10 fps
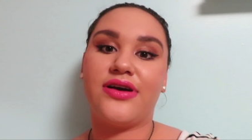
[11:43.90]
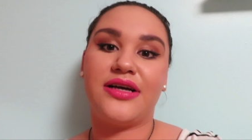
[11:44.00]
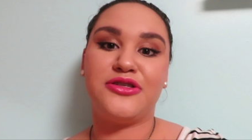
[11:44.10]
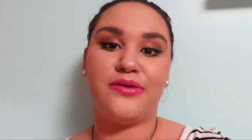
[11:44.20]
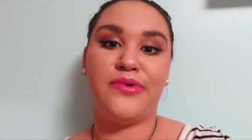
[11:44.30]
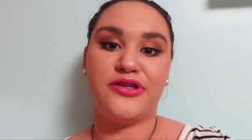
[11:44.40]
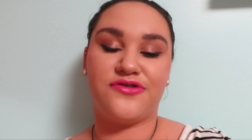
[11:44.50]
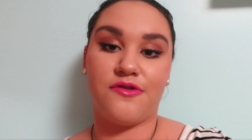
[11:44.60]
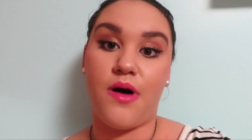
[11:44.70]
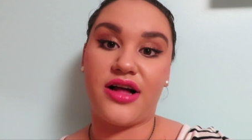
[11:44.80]
you guys so much
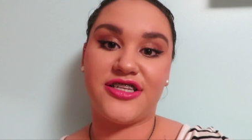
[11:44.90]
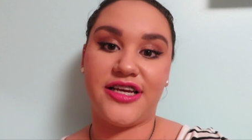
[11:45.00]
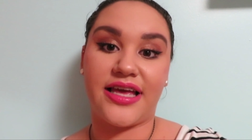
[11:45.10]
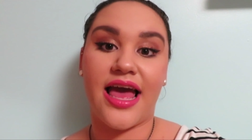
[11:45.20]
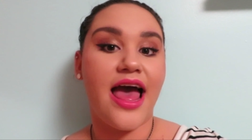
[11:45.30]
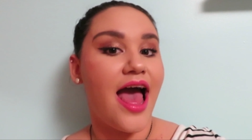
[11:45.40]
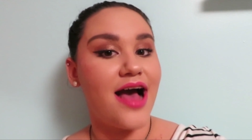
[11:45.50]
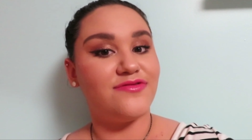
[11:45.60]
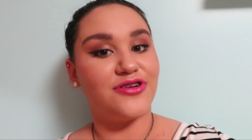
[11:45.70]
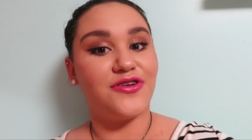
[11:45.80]
for watching.
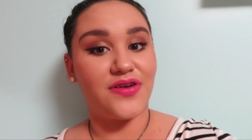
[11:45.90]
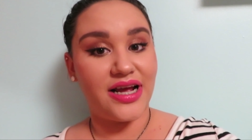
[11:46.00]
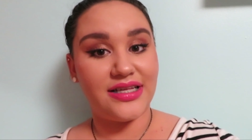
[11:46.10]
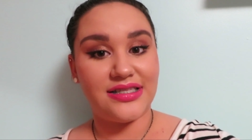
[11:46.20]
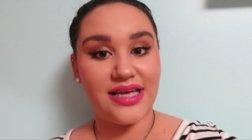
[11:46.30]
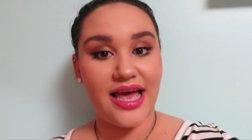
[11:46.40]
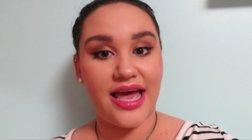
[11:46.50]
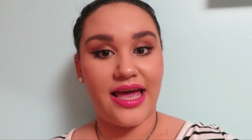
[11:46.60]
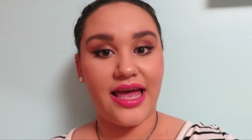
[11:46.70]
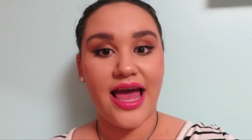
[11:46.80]
Have a great
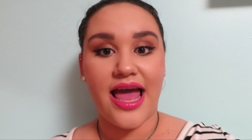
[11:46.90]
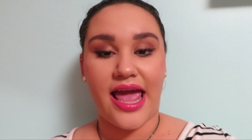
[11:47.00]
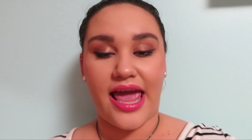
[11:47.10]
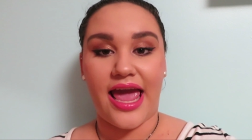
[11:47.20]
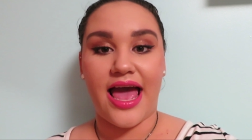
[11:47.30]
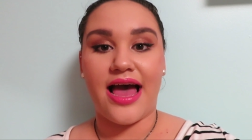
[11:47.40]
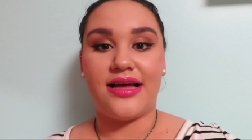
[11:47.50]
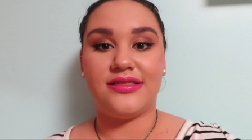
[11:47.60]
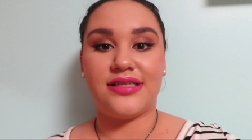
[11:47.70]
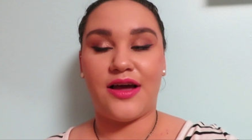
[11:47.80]
day,
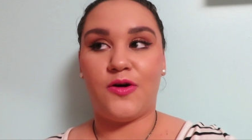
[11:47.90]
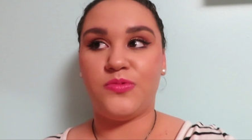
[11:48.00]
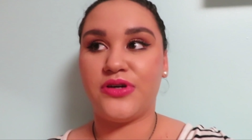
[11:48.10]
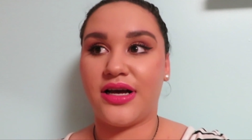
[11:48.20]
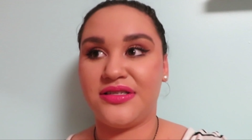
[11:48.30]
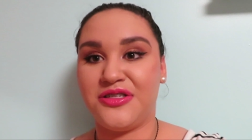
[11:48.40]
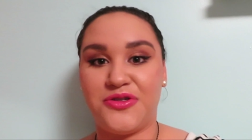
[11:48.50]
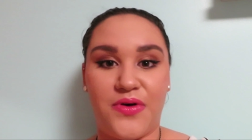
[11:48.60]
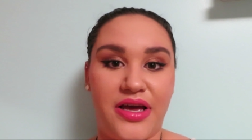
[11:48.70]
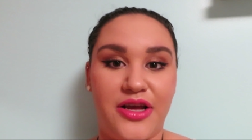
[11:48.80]
and I hope you guys
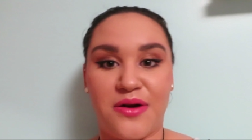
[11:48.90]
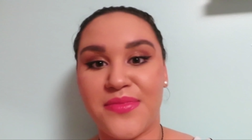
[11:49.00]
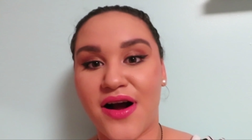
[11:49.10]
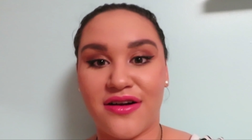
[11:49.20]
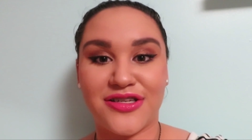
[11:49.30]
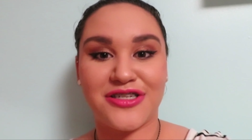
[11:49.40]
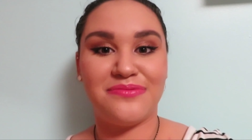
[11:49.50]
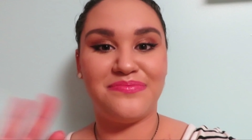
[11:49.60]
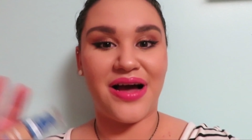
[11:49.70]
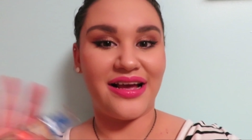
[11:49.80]
enjoy your March.
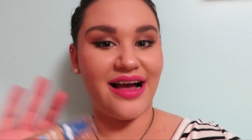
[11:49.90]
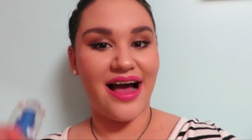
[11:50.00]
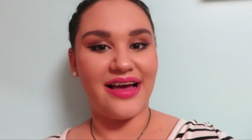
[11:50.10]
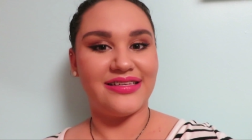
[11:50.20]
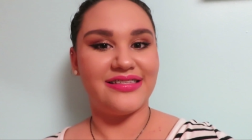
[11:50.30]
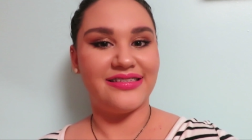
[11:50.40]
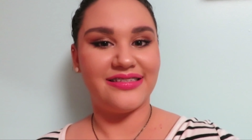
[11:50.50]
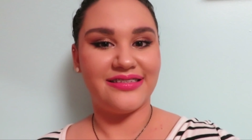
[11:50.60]
Bye guys.